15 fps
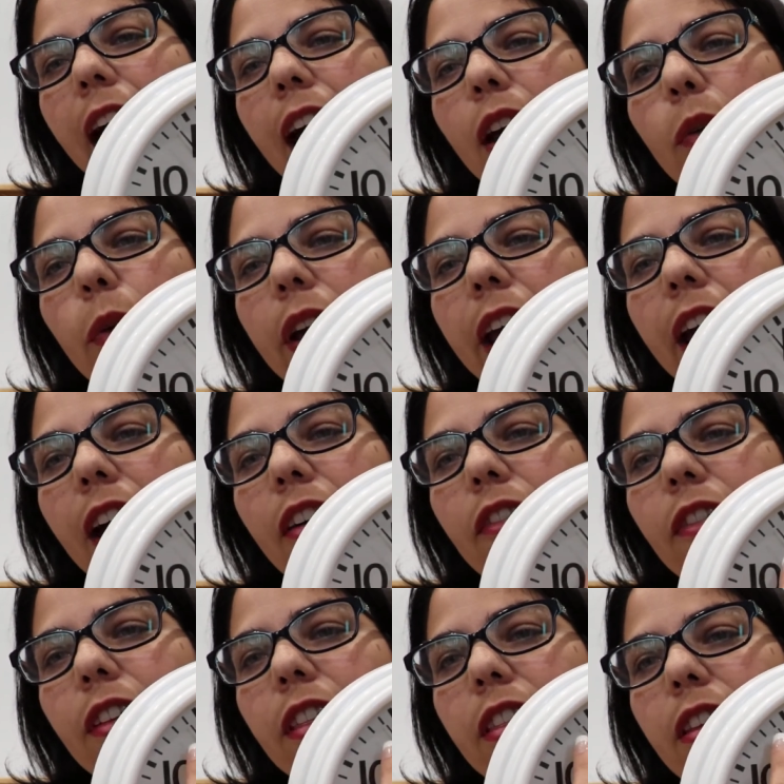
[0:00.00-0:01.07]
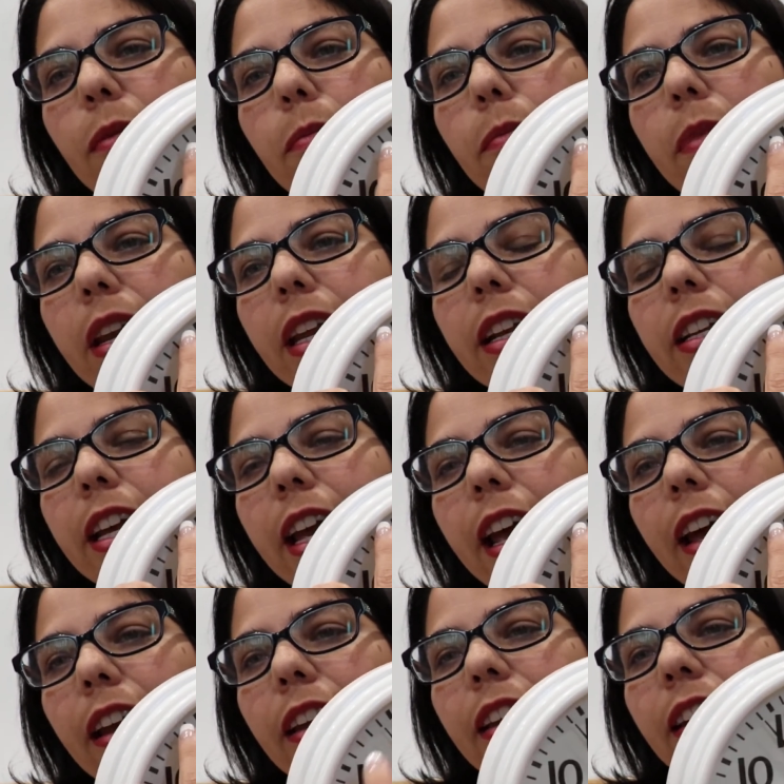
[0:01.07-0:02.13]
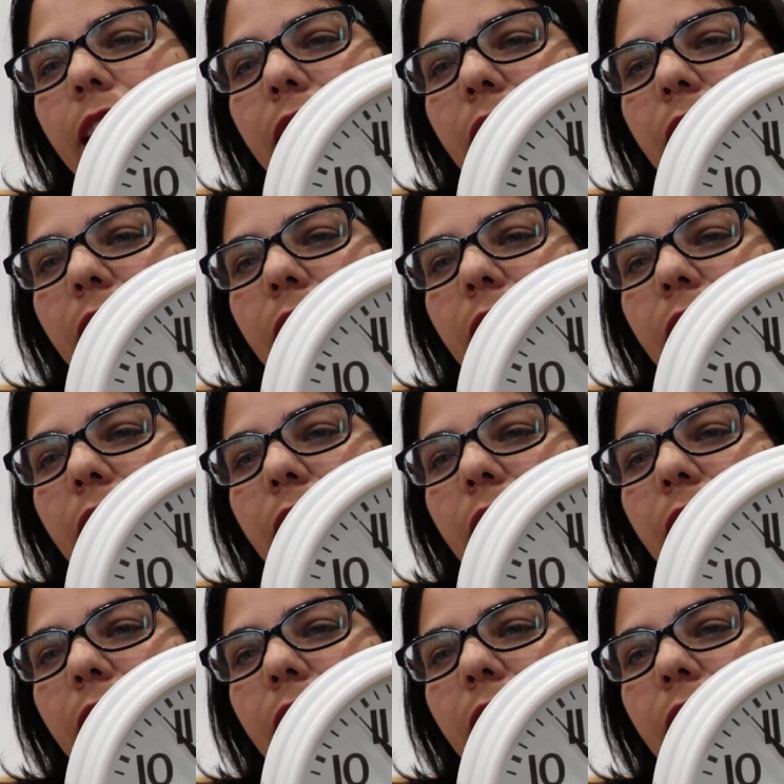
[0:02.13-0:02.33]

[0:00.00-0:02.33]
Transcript: and we have the minute hand.